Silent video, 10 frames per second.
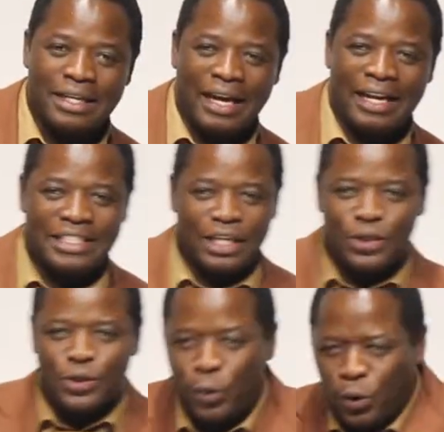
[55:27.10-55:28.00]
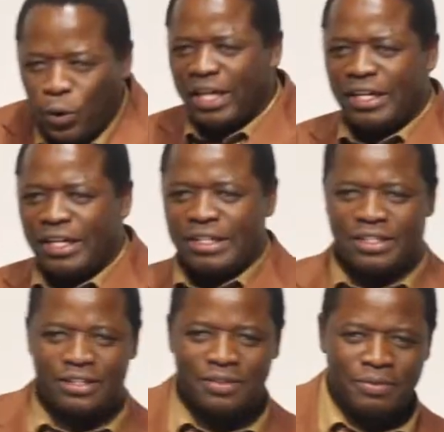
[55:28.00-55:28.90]
and I say, do your
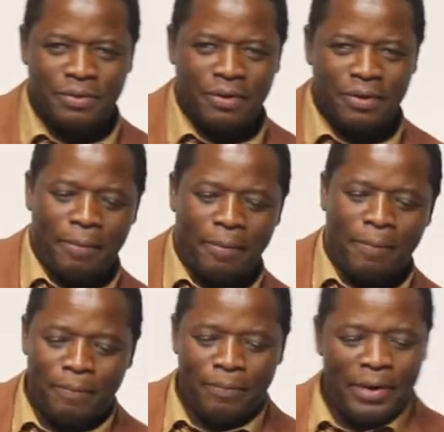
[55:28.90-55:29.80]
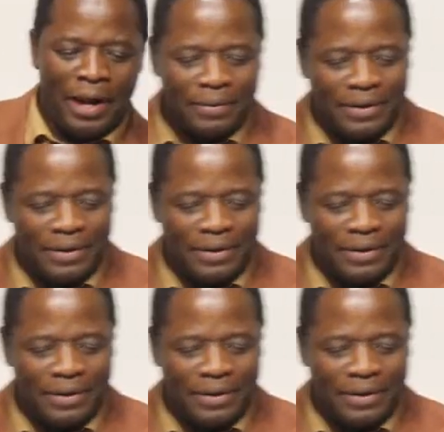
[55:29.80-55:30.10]
things. Me, I'm